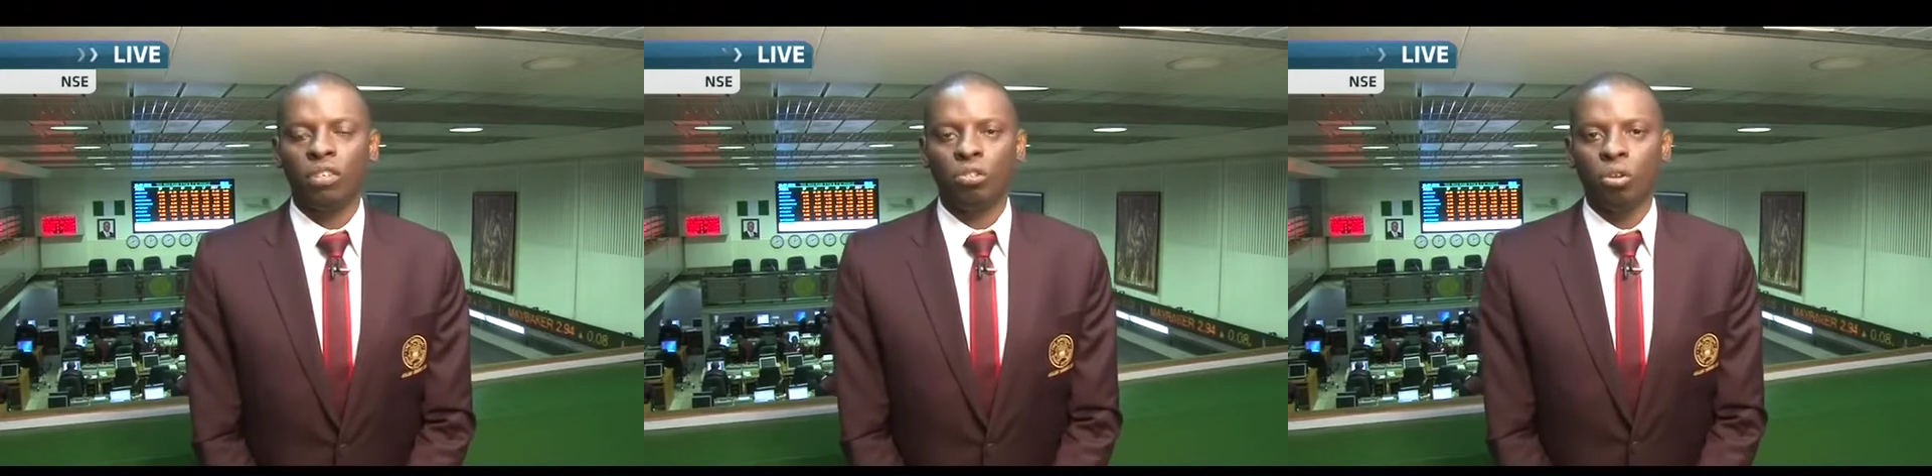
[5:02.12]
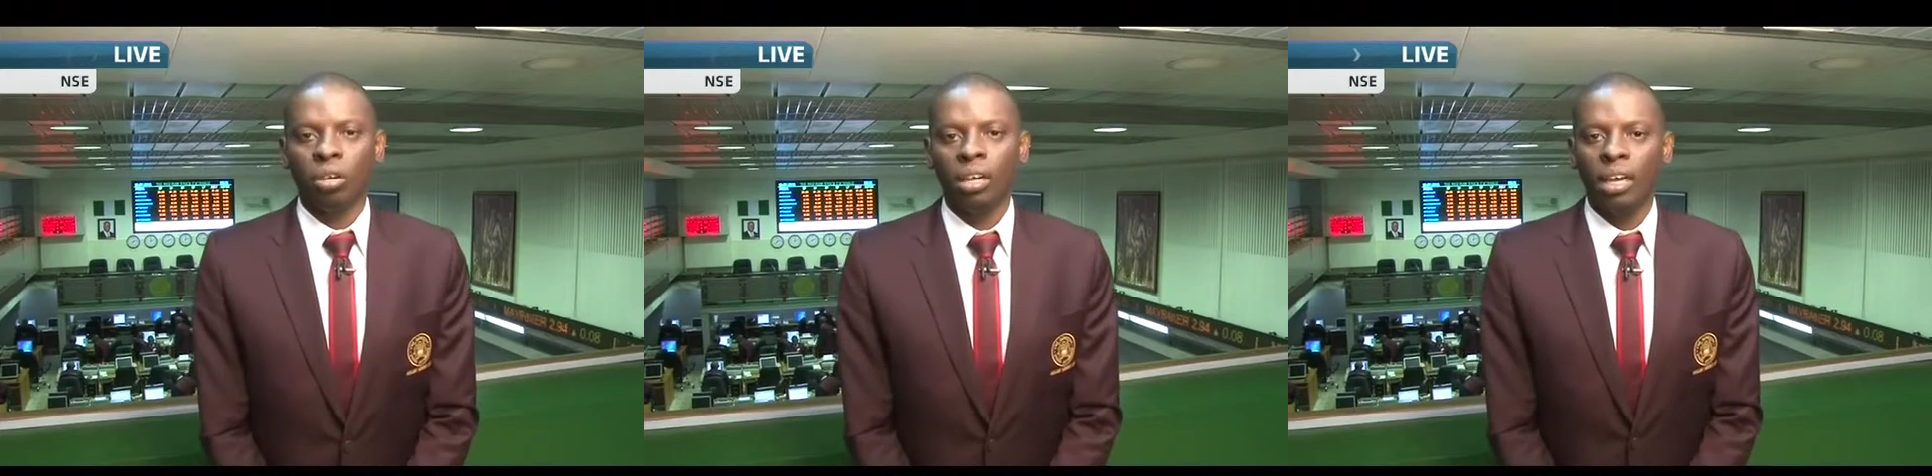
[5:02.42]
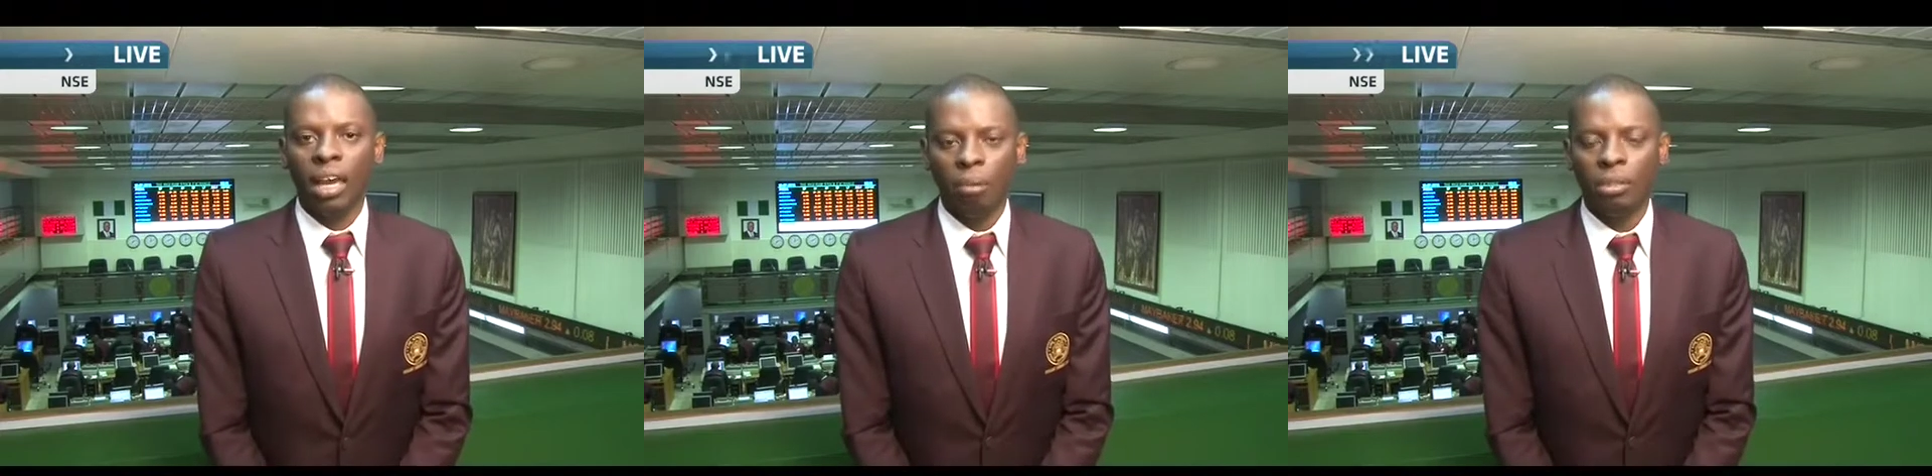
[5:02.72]
the stock.
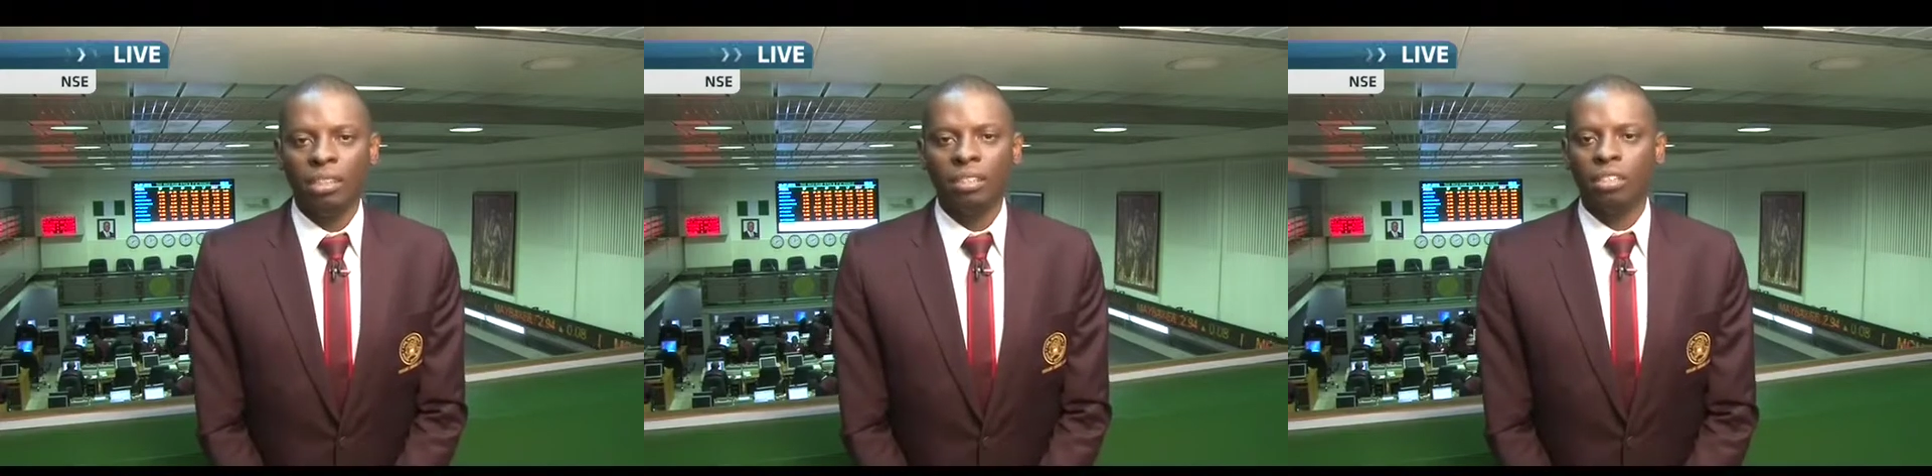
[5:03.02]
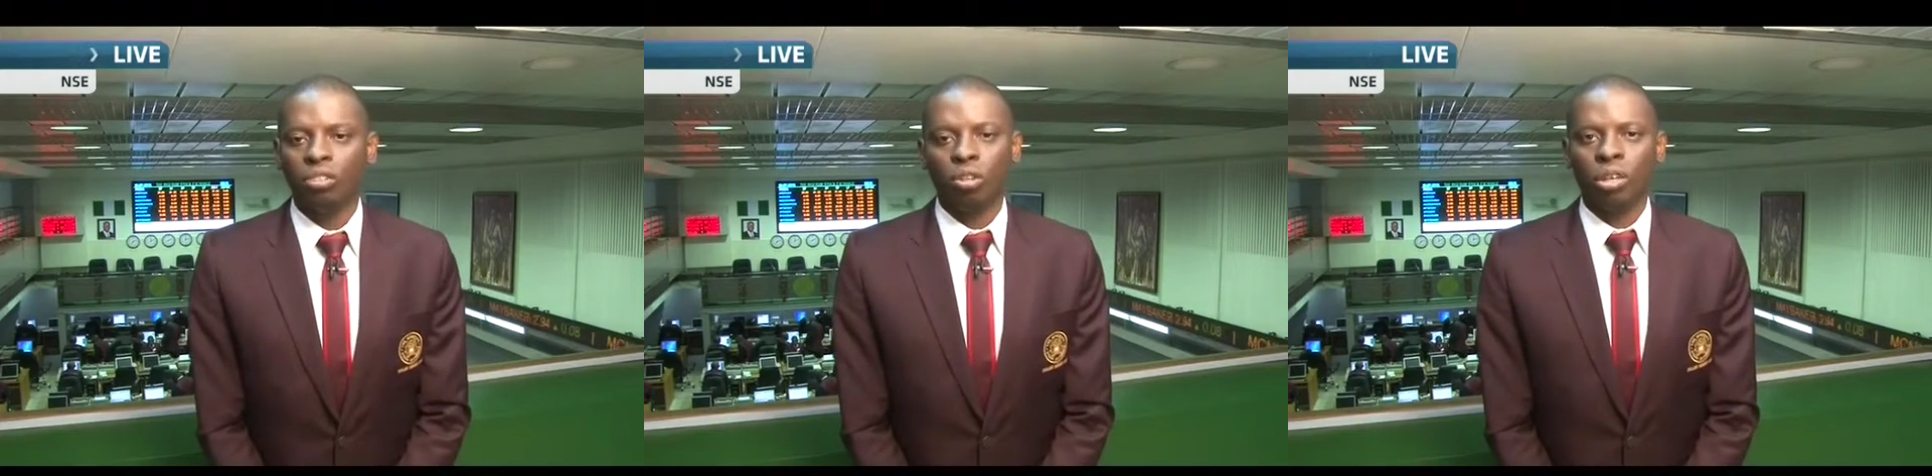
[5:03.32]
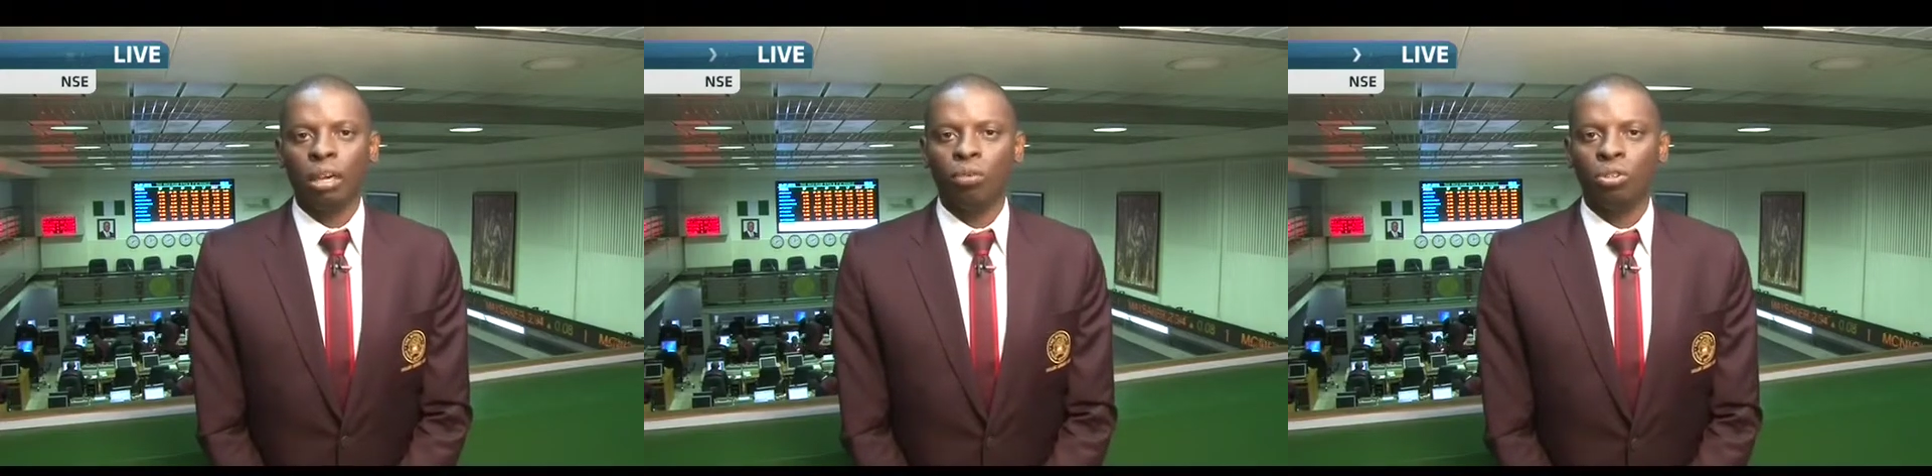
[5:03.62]
I mean, this is
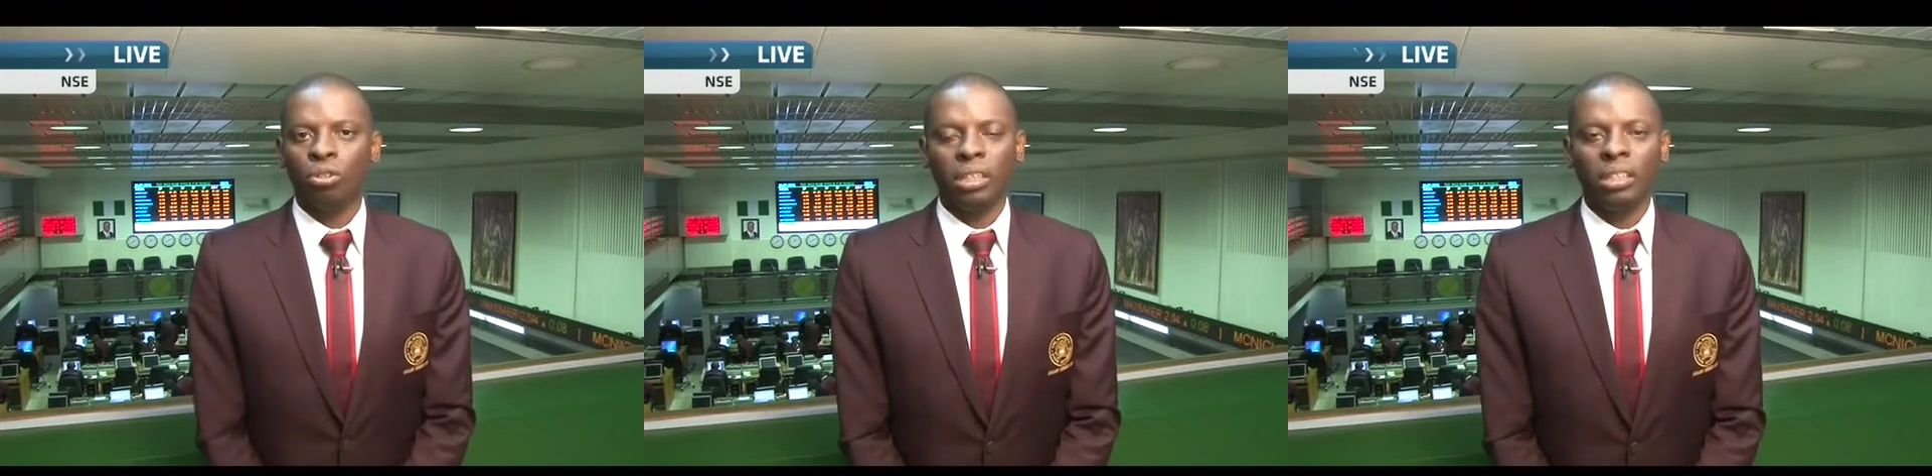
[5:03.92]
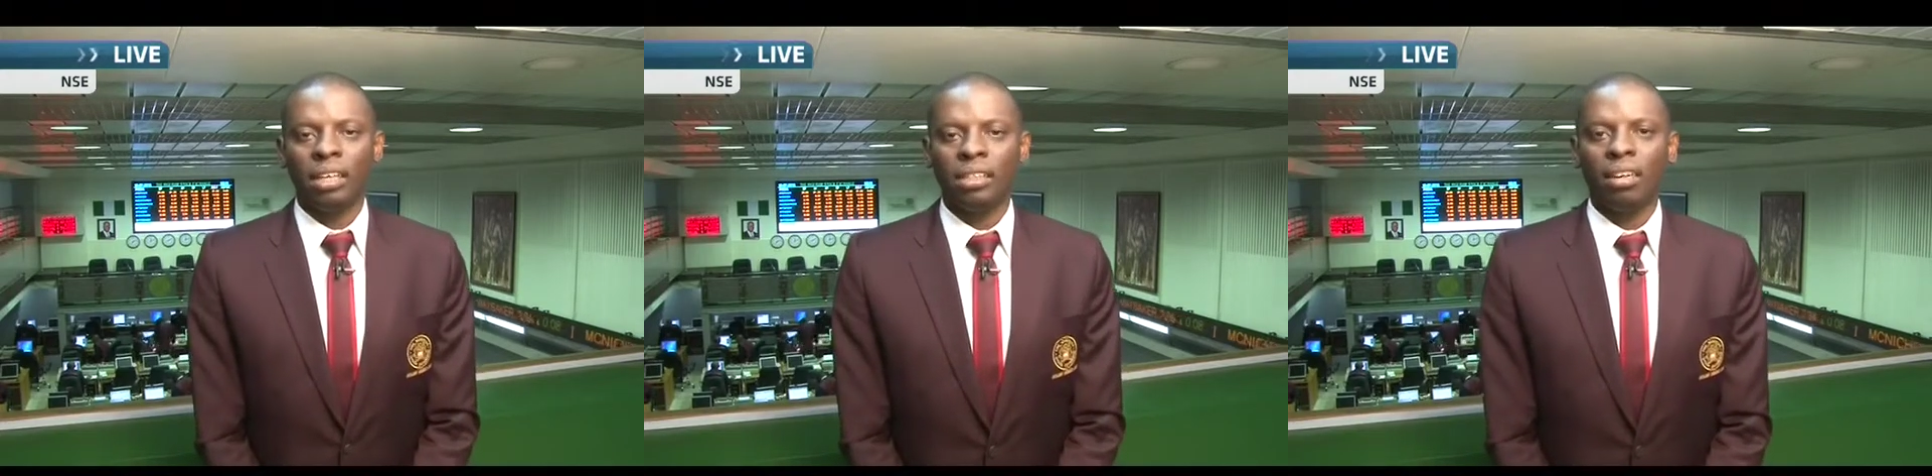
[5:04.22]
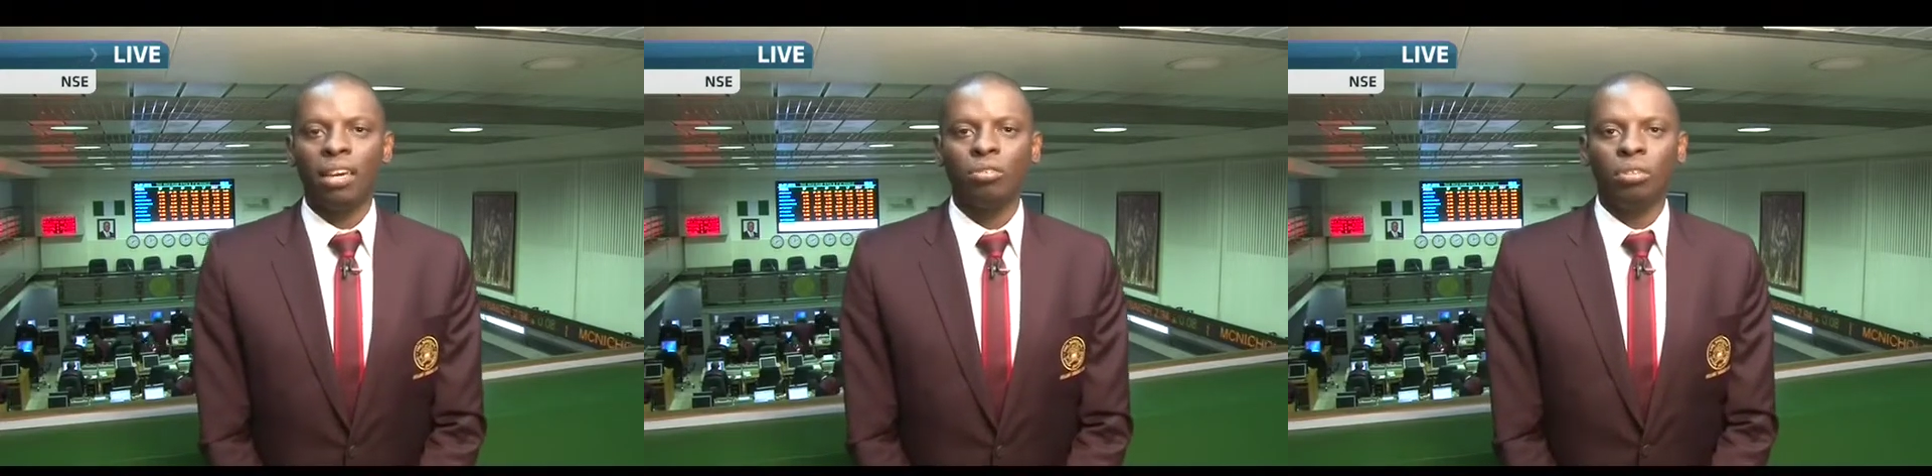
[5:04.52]
stock that was trading at
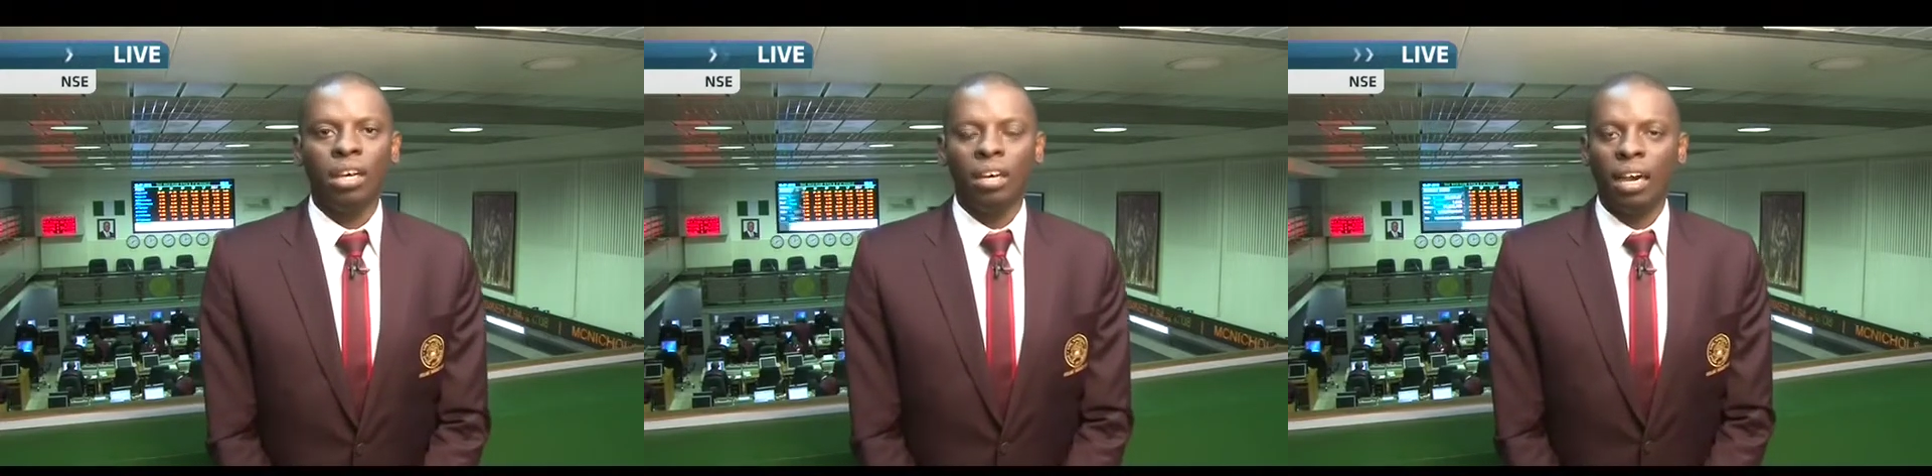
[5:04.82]
around